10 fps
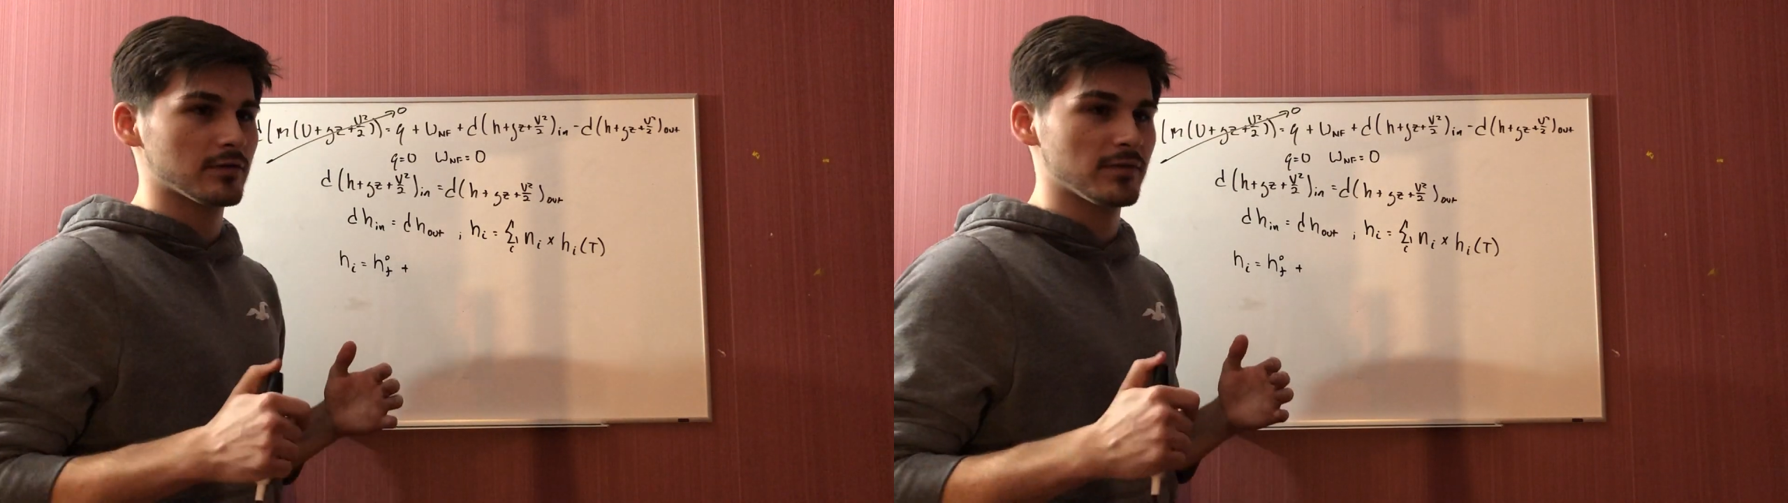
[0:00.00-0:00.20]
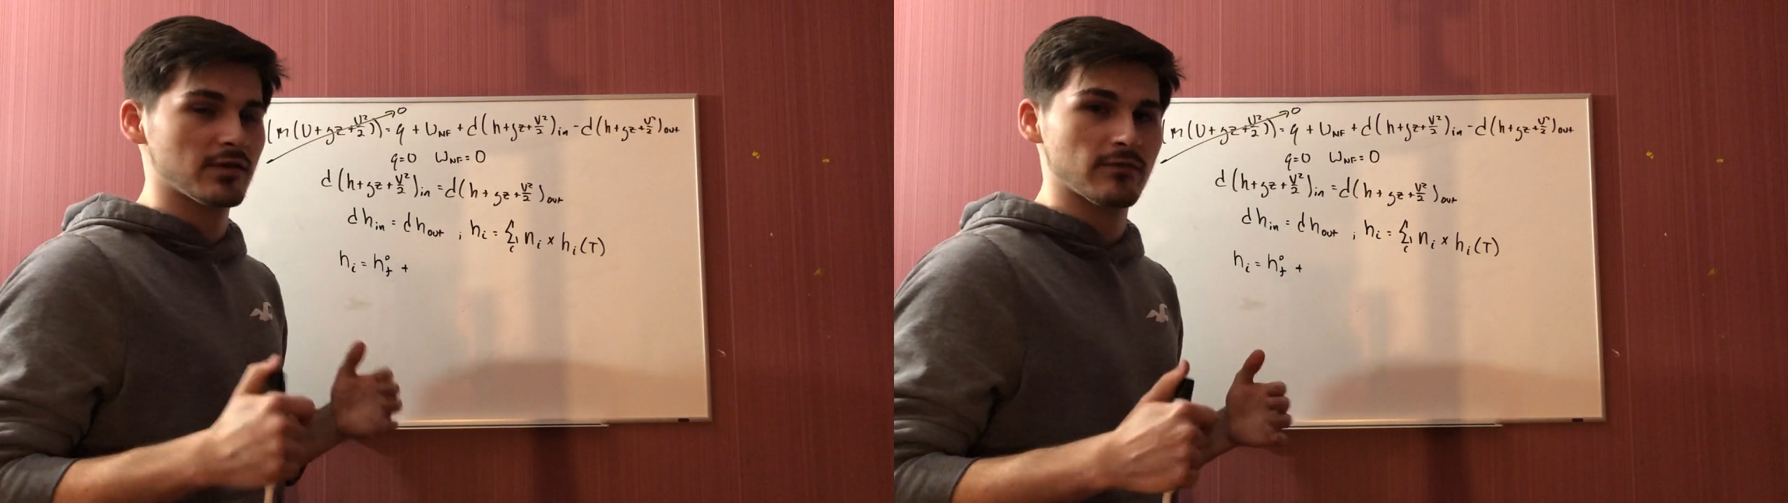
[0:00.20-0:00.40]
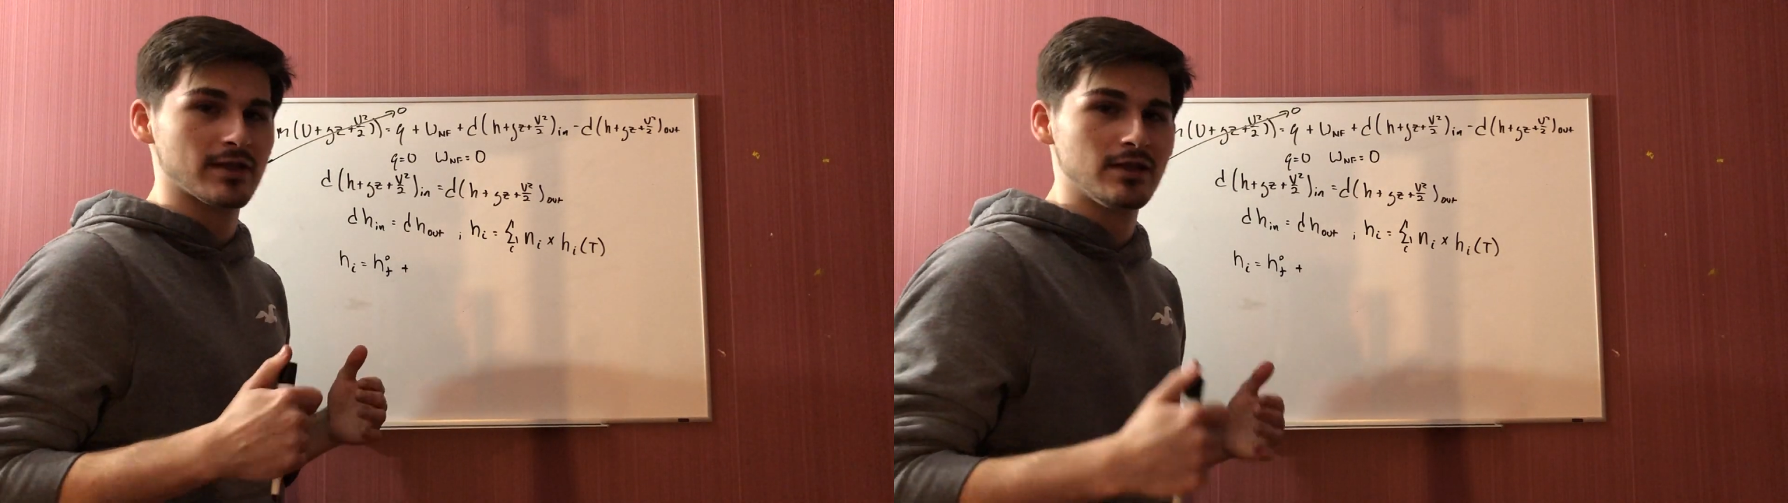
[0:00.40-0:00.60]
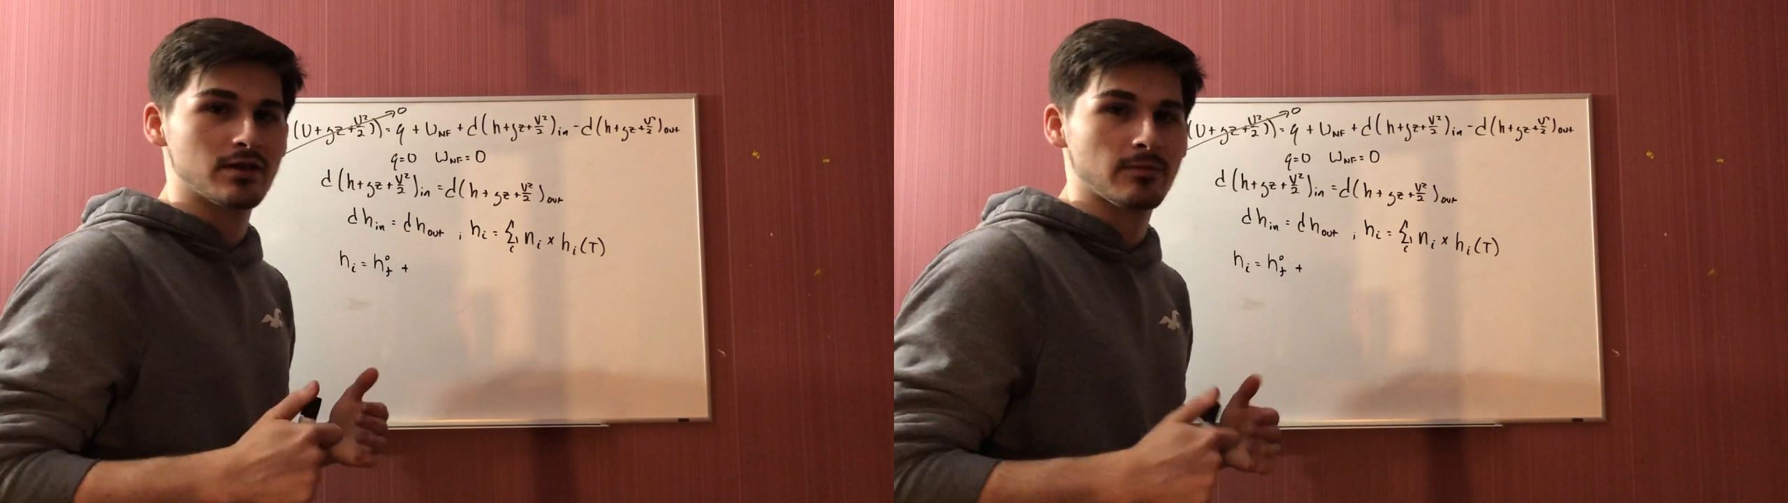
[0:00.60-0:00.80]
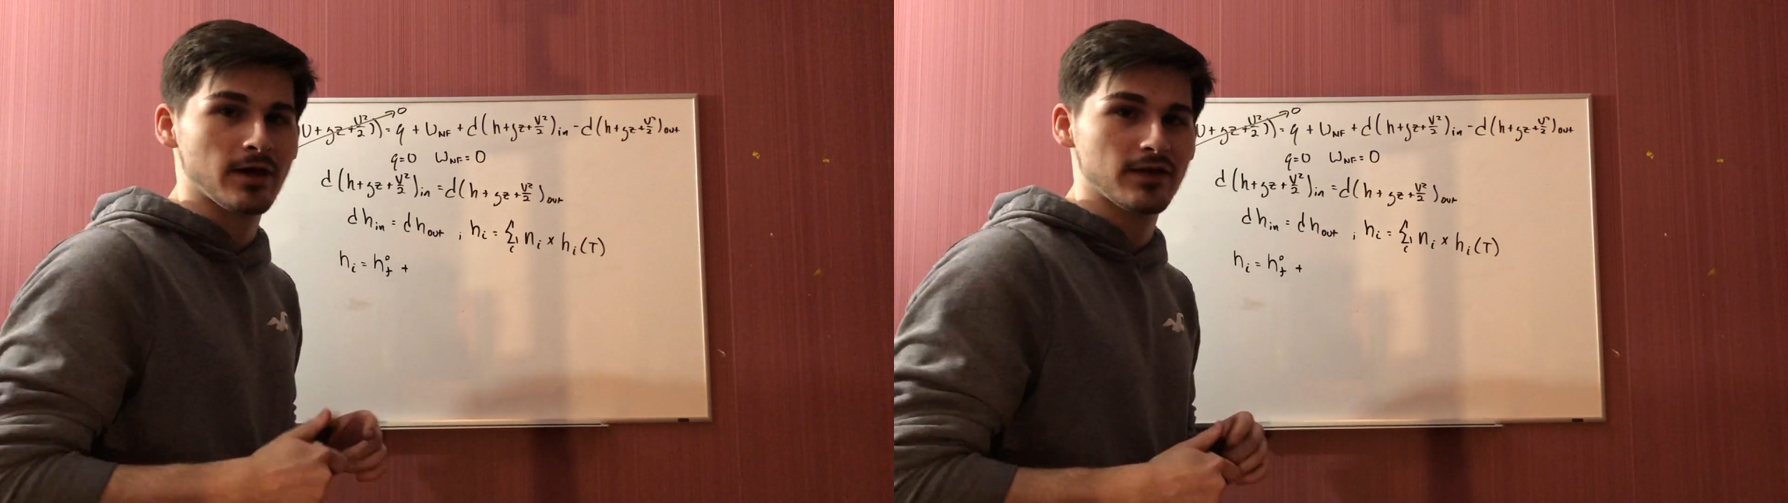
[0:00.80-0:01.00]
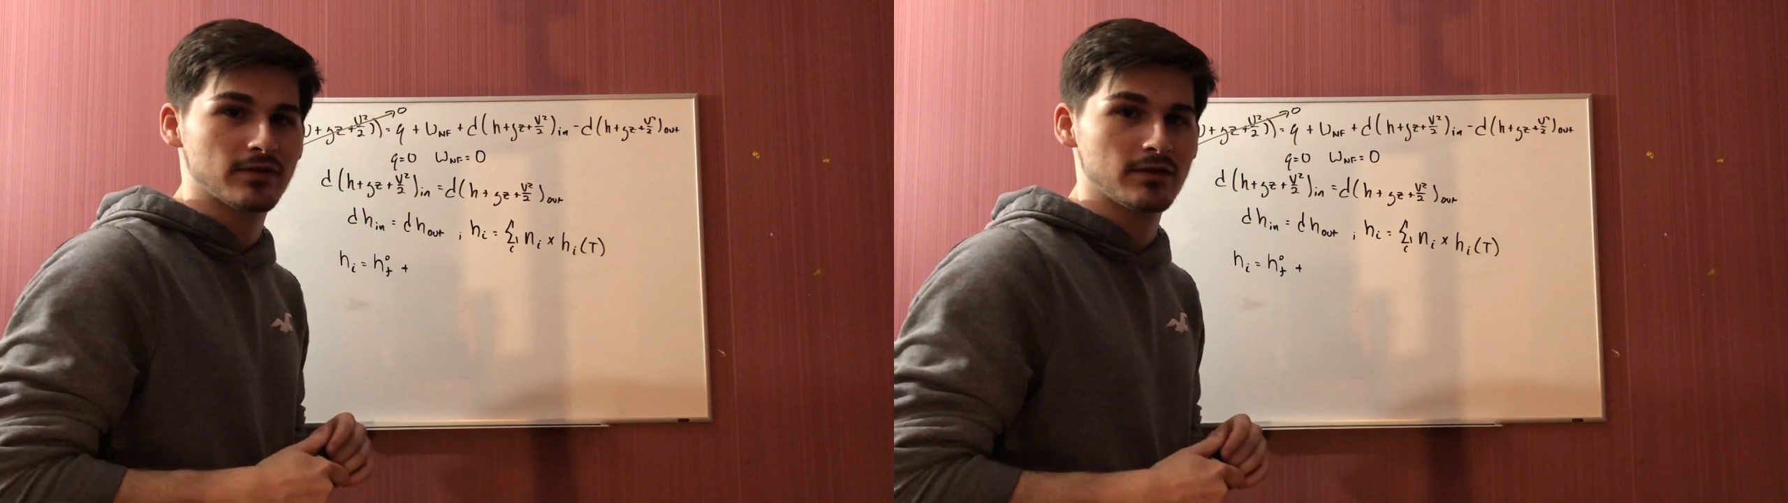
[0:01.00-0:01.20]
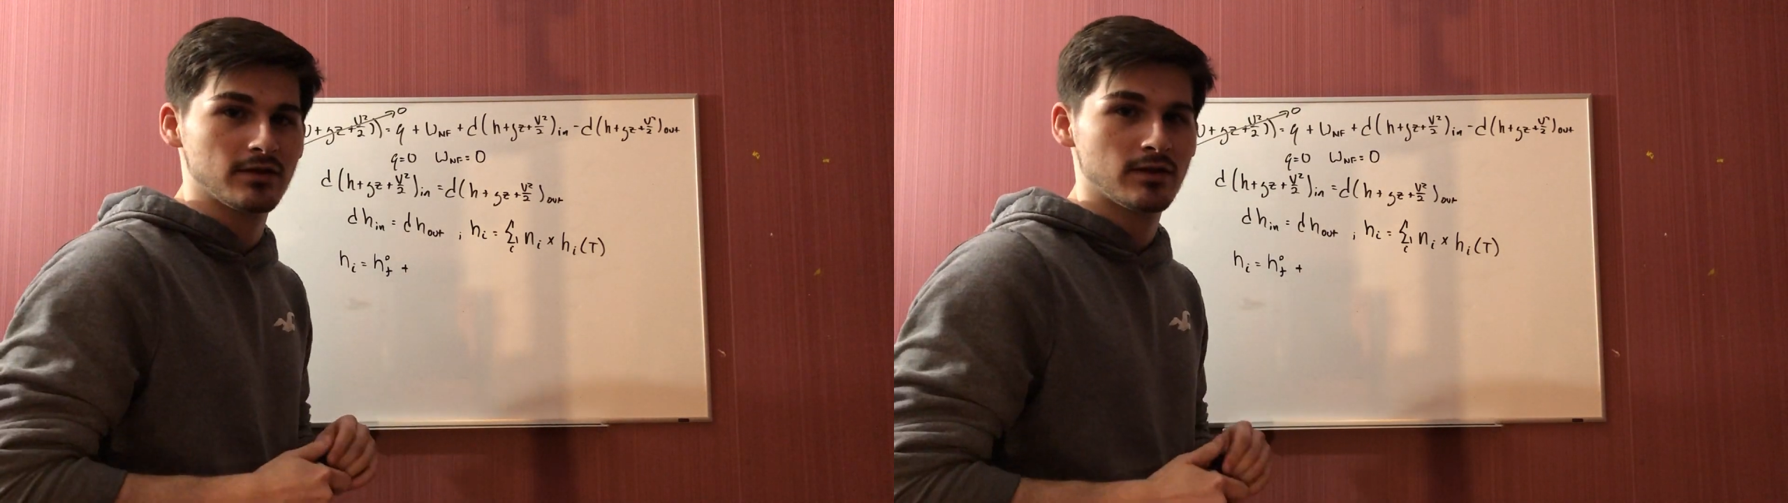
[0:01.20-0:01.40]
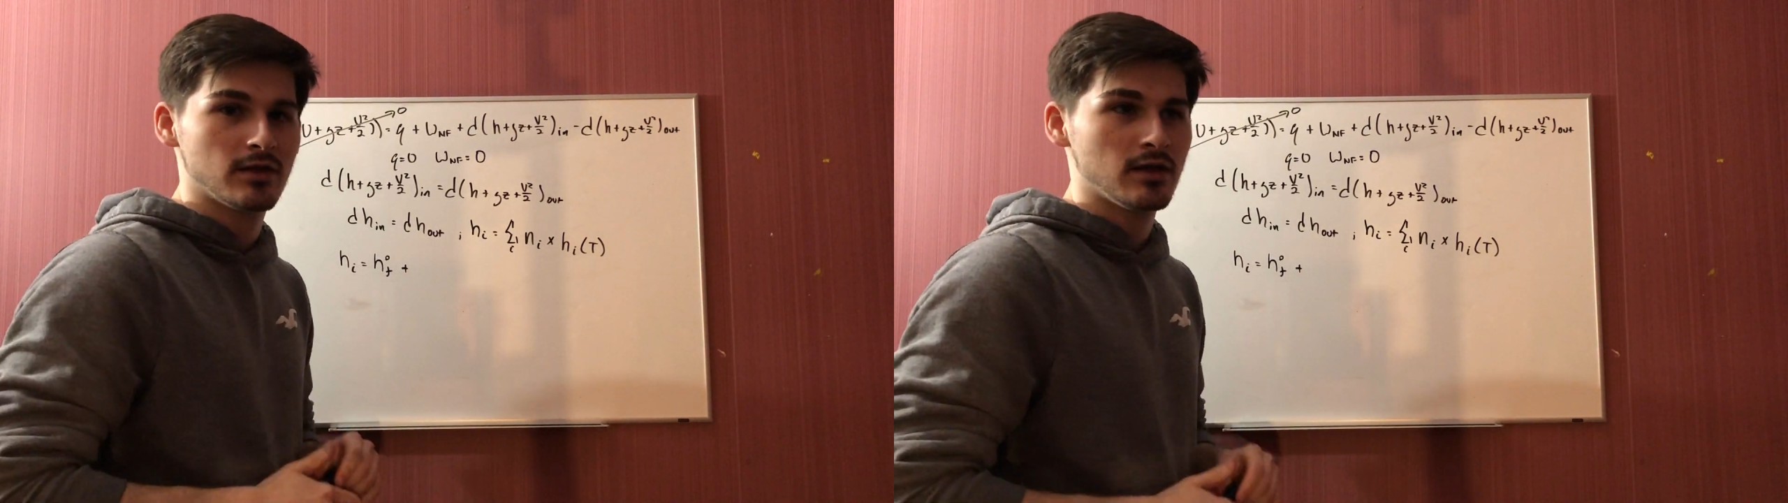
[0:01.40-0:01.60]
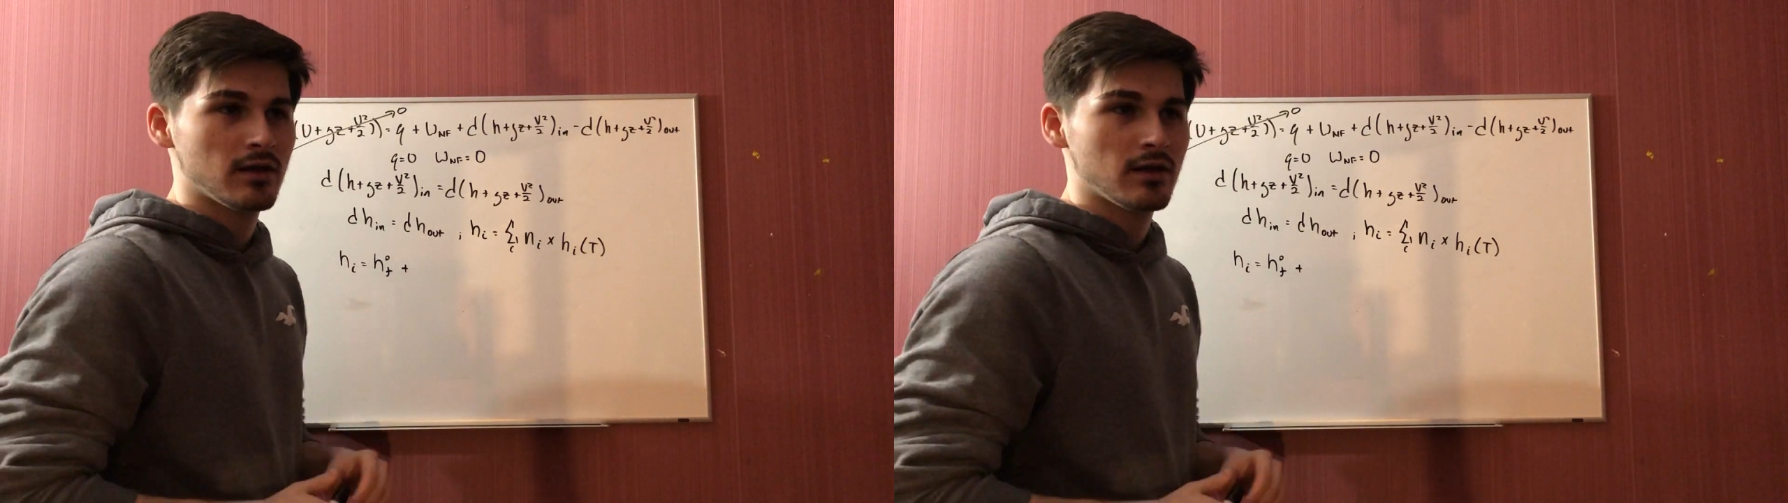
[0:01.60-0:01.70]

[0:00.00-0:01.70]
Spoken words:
specific heat capacity